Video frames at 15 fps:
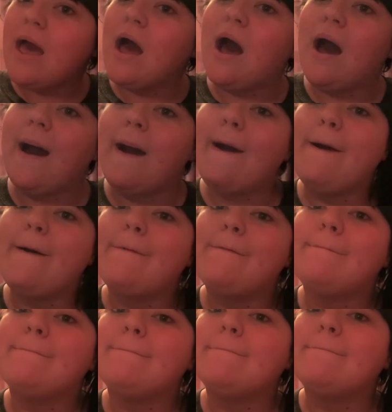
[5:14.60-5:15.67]

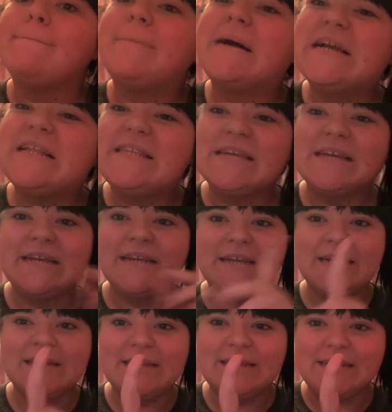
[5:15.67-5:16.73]
But
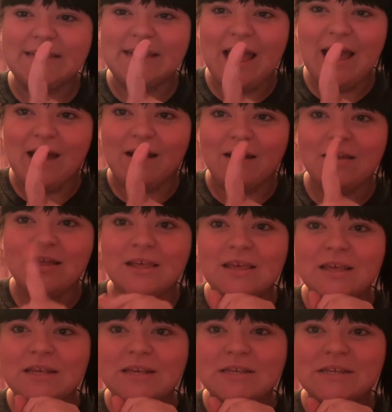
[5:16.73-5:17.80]
yeah,
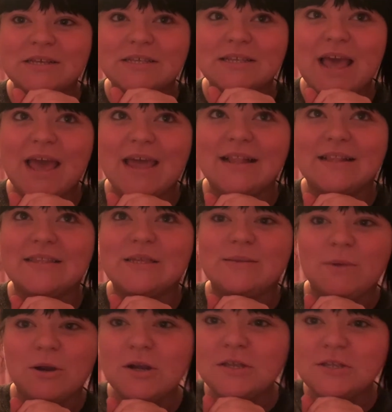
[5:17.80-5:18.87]
and
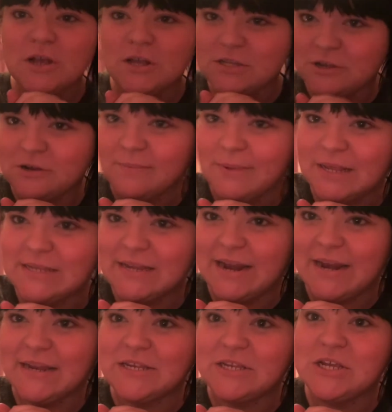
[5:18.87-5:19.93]
tomorrow's also gonna be
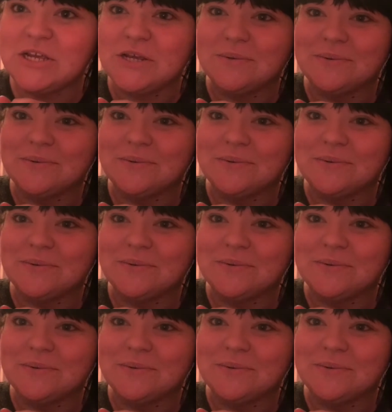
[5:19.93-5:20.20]
exciting too,